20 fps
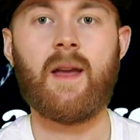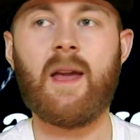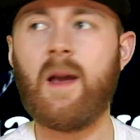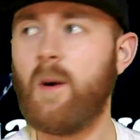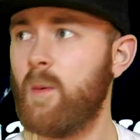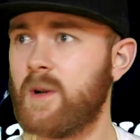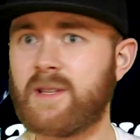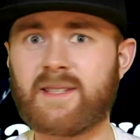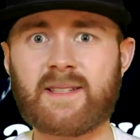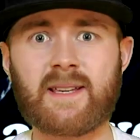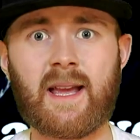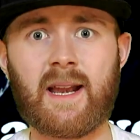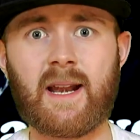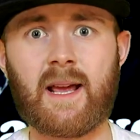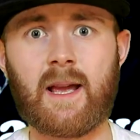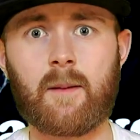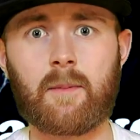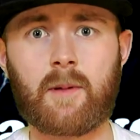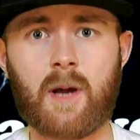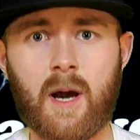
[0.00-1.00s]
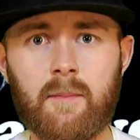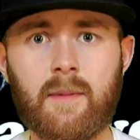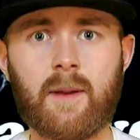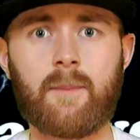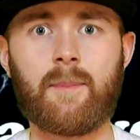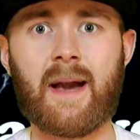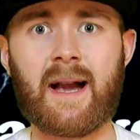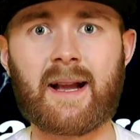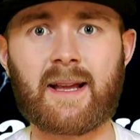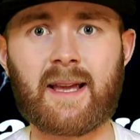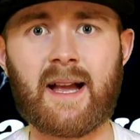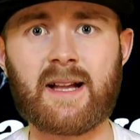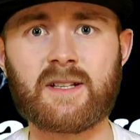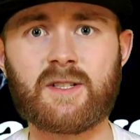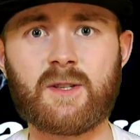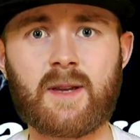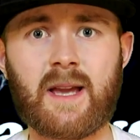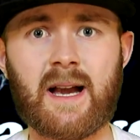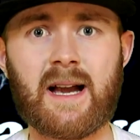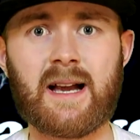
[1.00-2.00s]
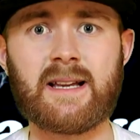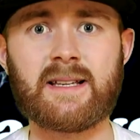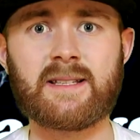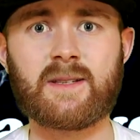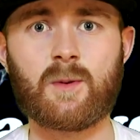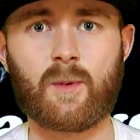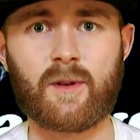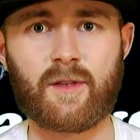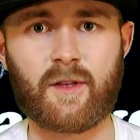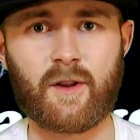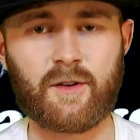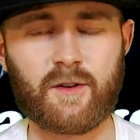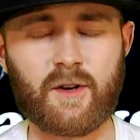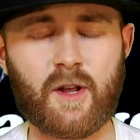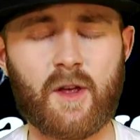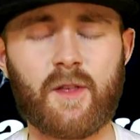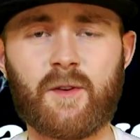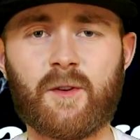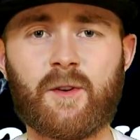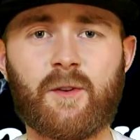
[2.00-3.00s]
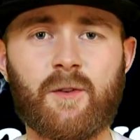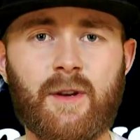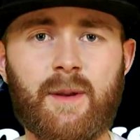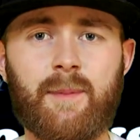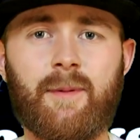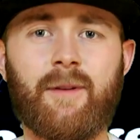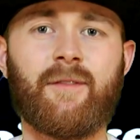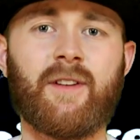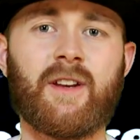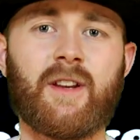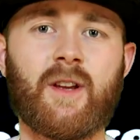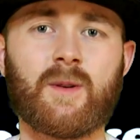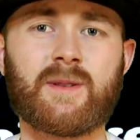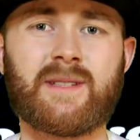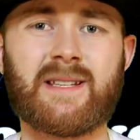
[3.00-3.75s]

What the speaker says: And once again, I am coming back at you guys with another creepy video.